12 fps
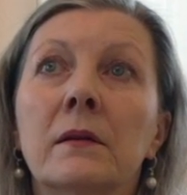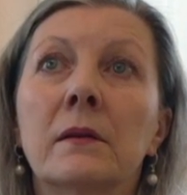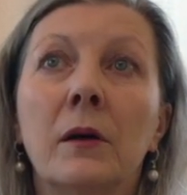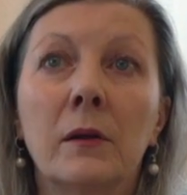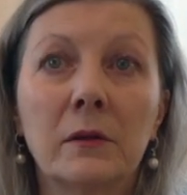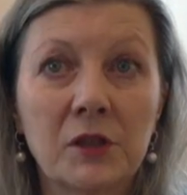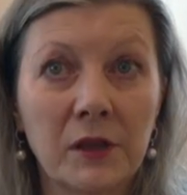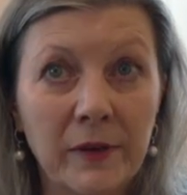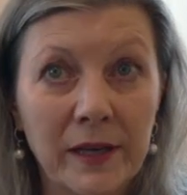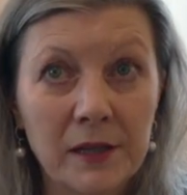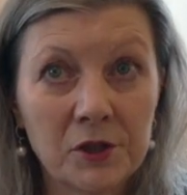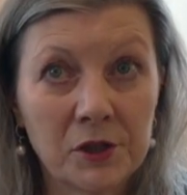
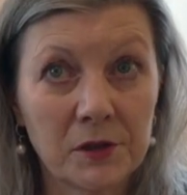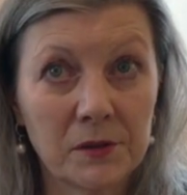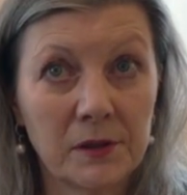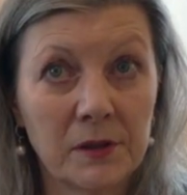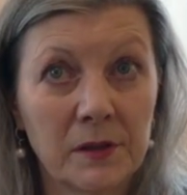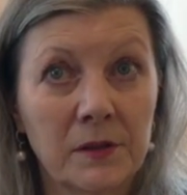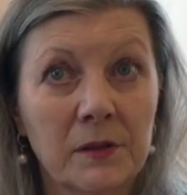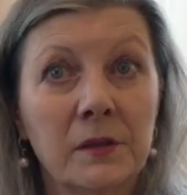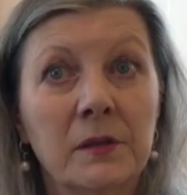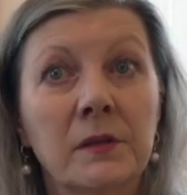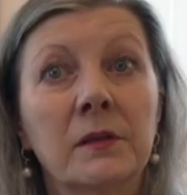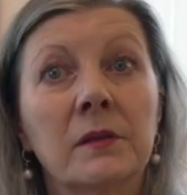cultivation
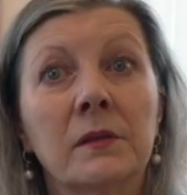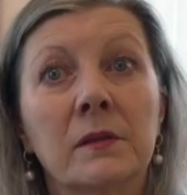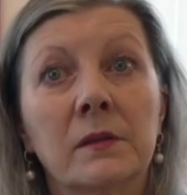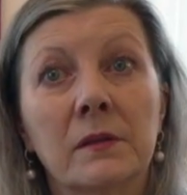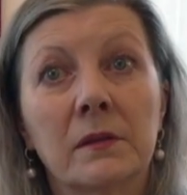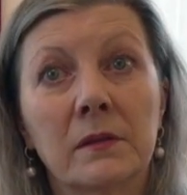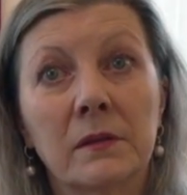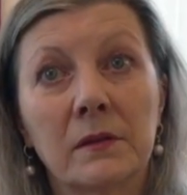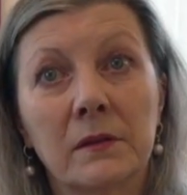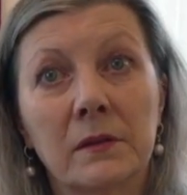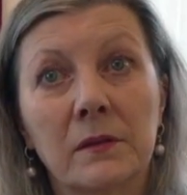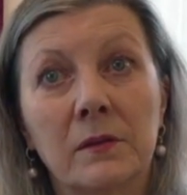
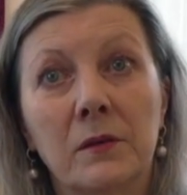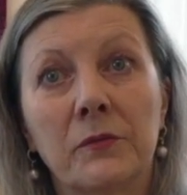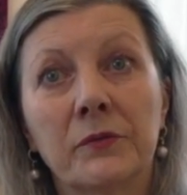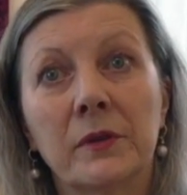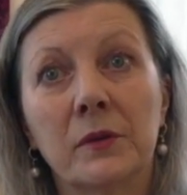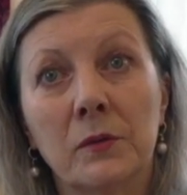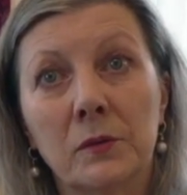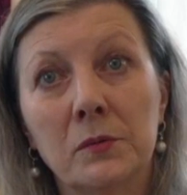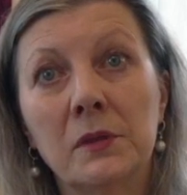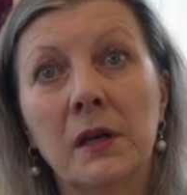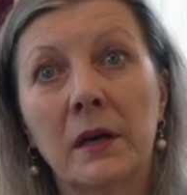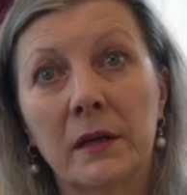uh, of the
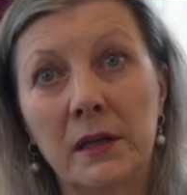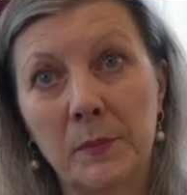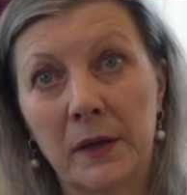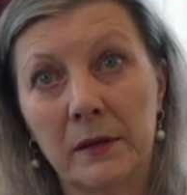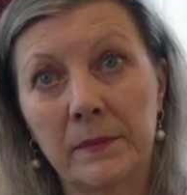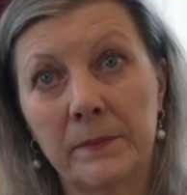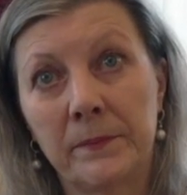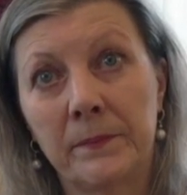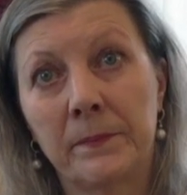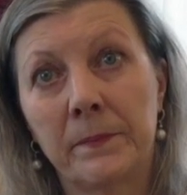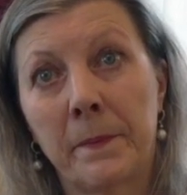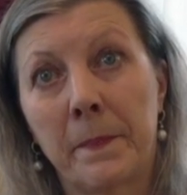own anima
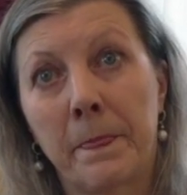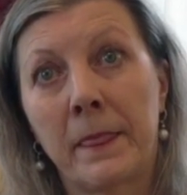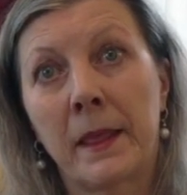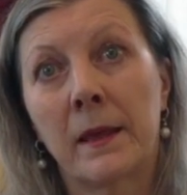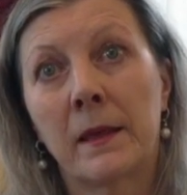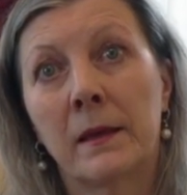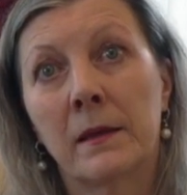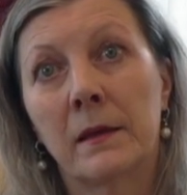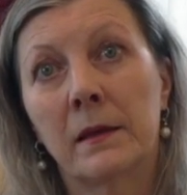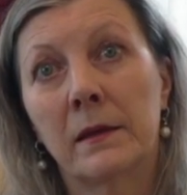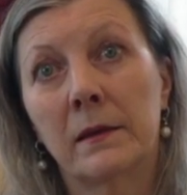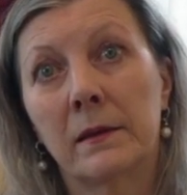
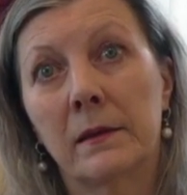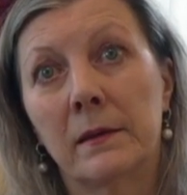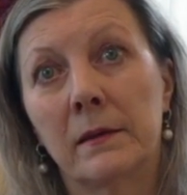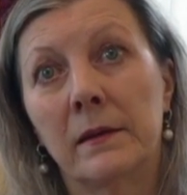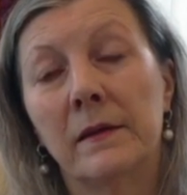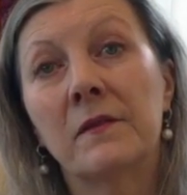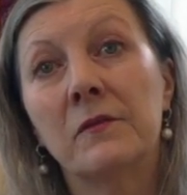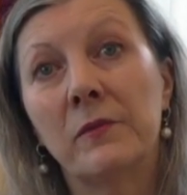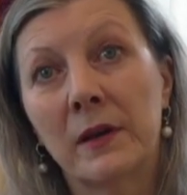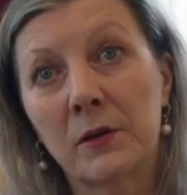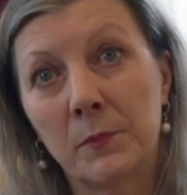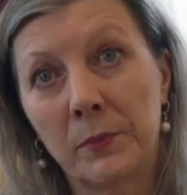uh, is
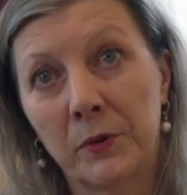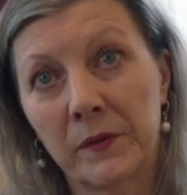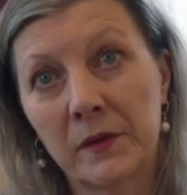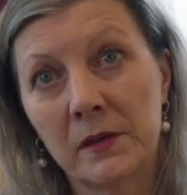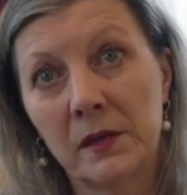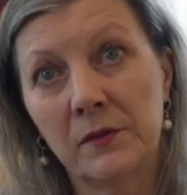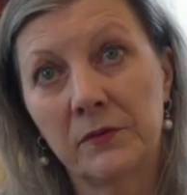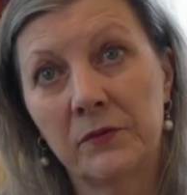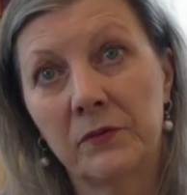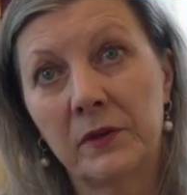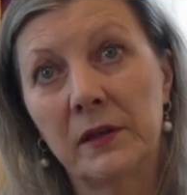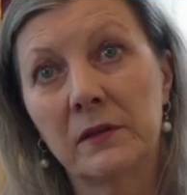very
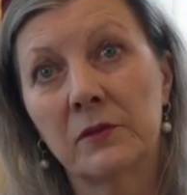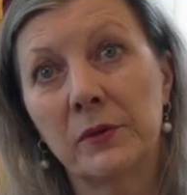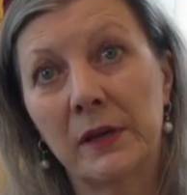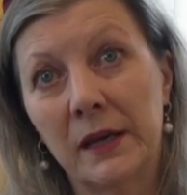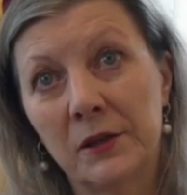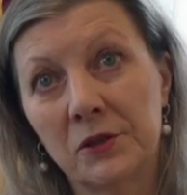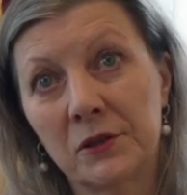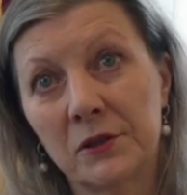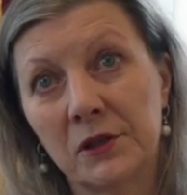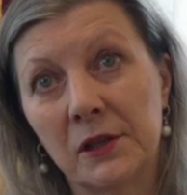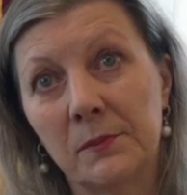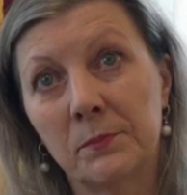positive in the
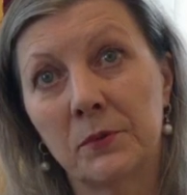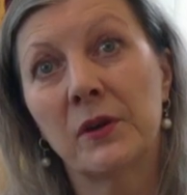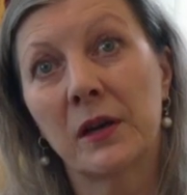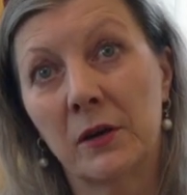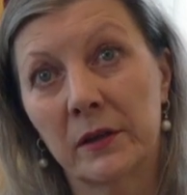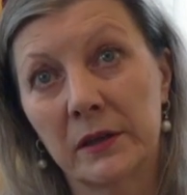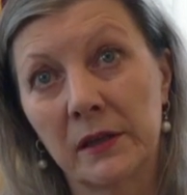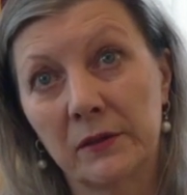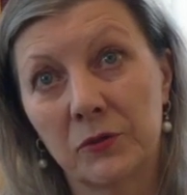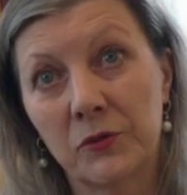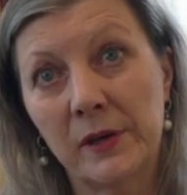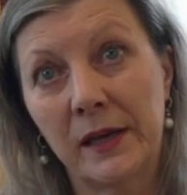relationship regarding
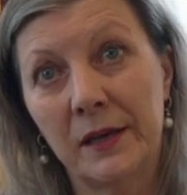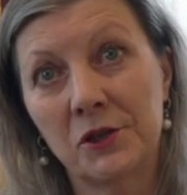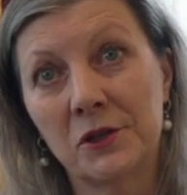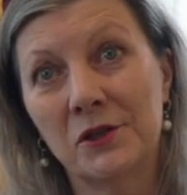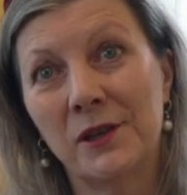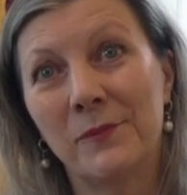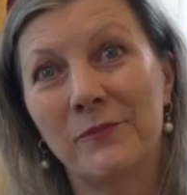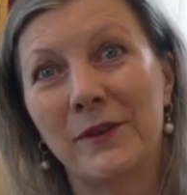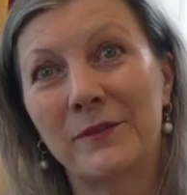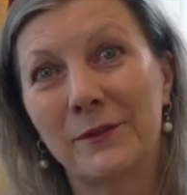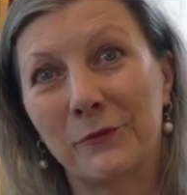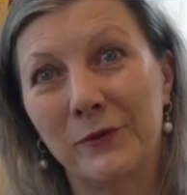the relationship
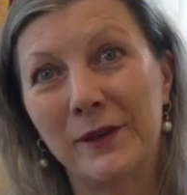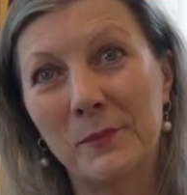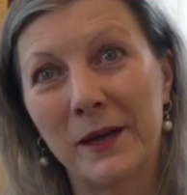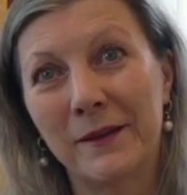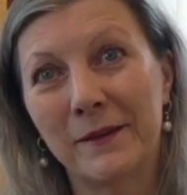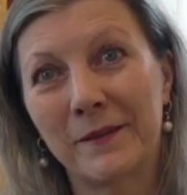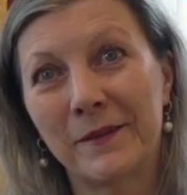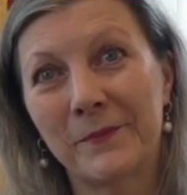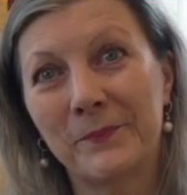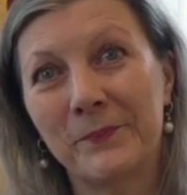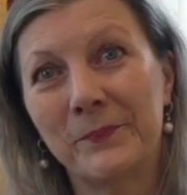with the females